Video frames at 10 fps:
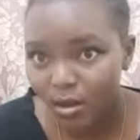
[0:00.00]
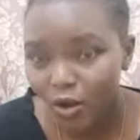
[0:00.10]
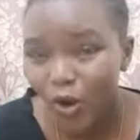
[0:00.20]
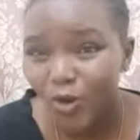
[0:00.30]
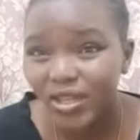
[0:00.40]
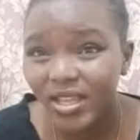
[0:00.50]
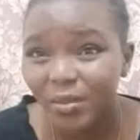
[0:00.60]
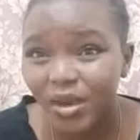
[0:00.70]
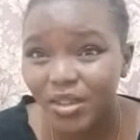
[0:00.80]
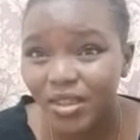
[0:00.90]
only
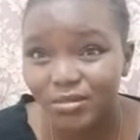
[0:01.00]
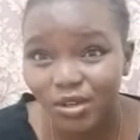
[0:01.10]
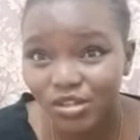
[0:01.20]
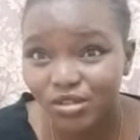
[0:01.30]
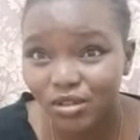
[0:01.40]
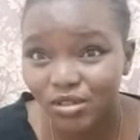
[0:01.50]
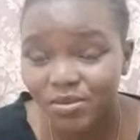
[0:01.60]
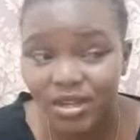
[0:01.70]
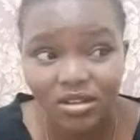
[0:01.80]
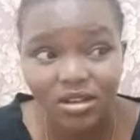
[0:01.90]
about the emotionals
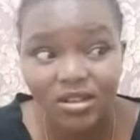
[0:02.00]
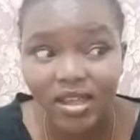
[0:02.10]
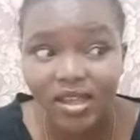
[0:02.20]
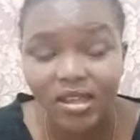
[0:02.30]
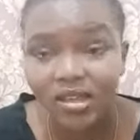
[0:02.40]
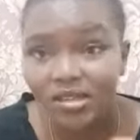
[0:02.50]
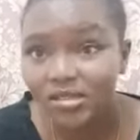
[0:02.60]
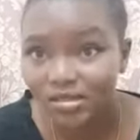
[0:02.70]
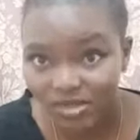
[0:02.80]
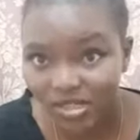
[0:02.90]
but not like
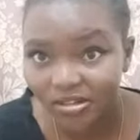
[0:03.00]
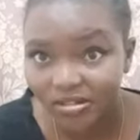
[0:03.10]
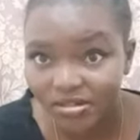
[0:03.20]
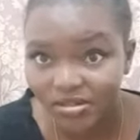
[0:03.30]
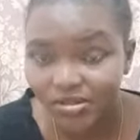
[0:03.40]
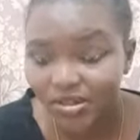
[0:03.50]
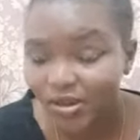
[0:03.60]
something else so